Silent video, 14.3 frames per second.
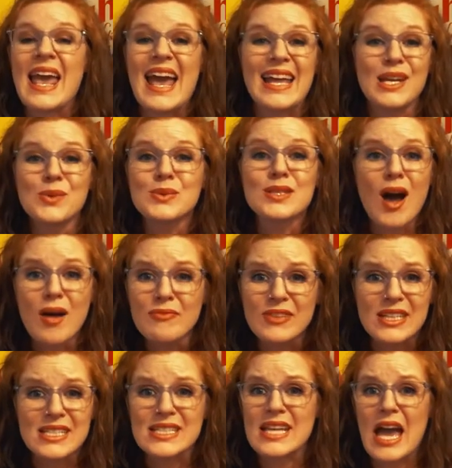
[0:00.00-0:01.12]
and it was
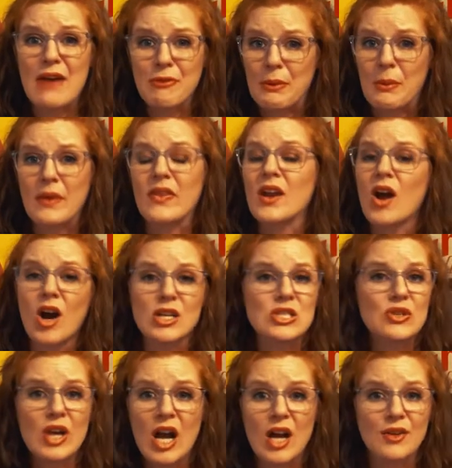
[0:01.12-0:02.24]
obvious to everyone that
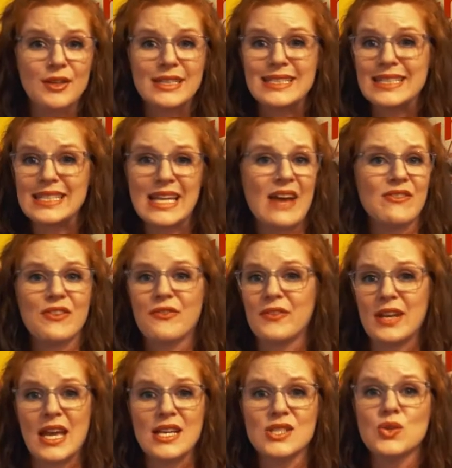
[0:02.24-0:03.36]
Austria-Hungary didn't have the
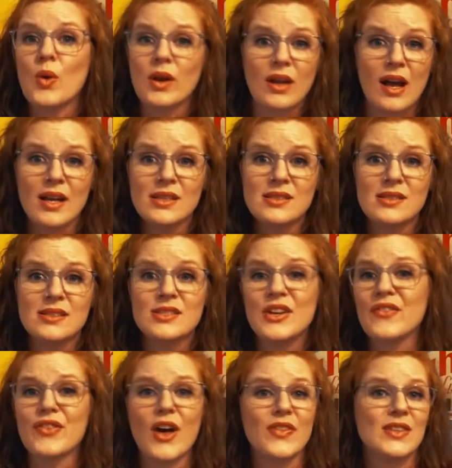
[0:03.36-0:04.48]
finesse or guts to
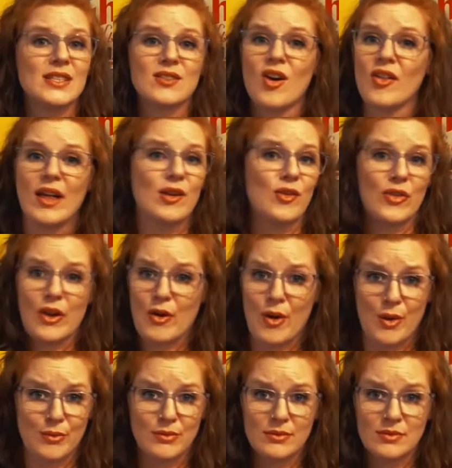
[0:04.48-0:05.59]
have thought this all out on their
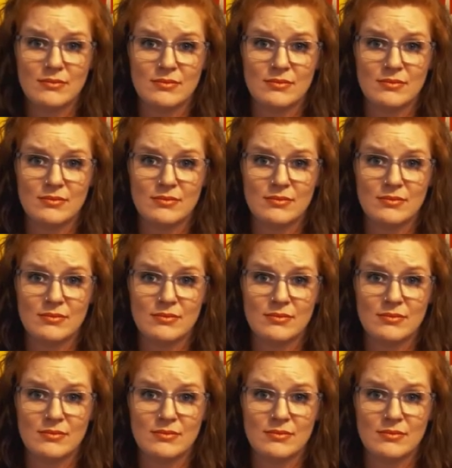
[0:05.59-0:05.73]
own.